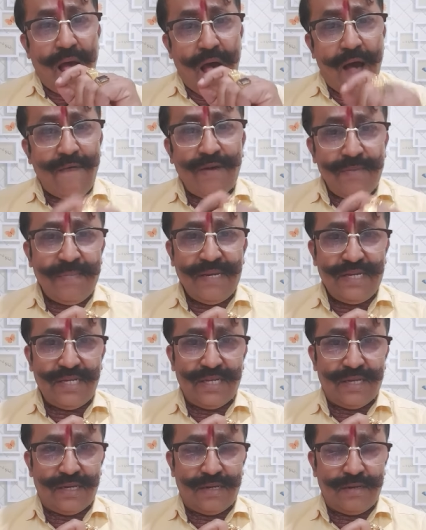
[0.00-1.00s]
Our
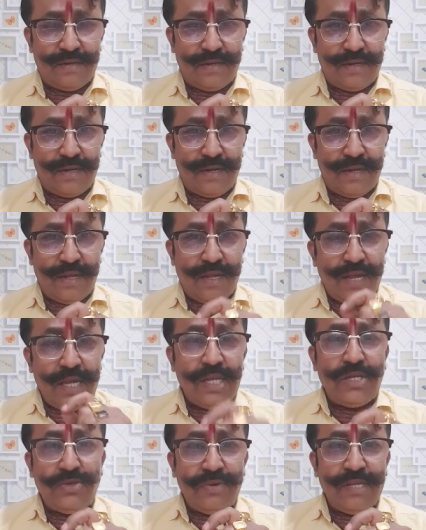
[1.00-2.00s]
mission
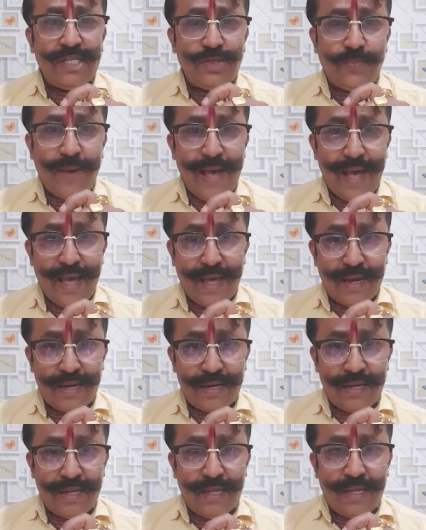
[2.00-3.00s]
is to inspire
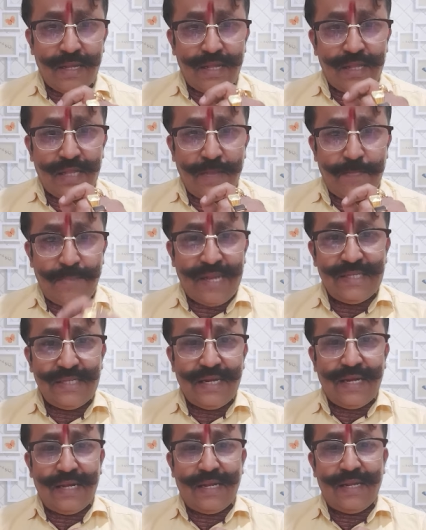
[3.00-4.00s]
the
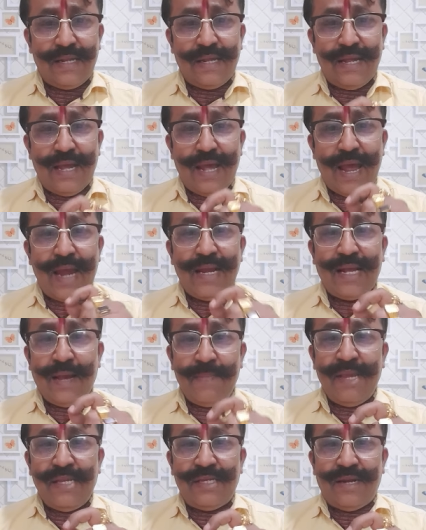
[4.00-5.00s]
present and
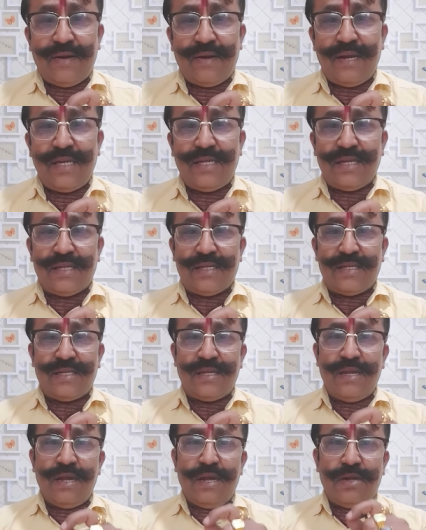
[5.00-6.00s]
coming
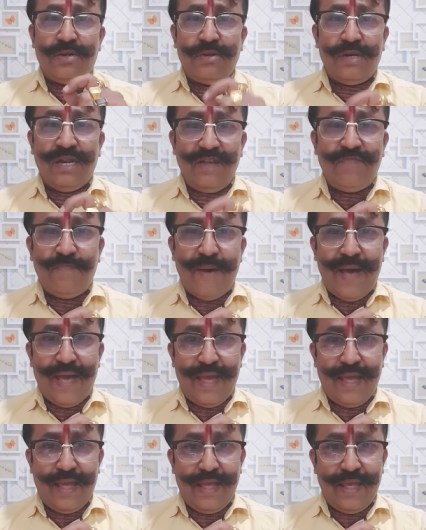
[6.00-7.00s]
generations to live
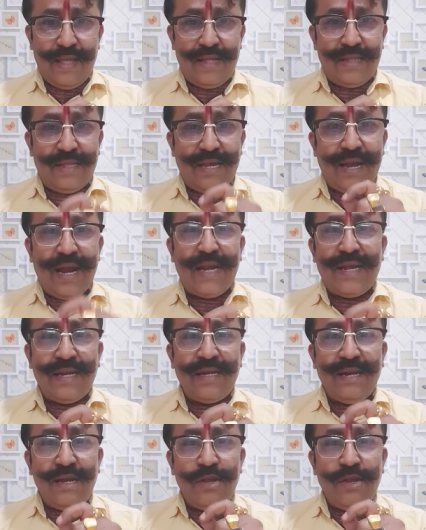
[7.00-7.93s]
by the eternal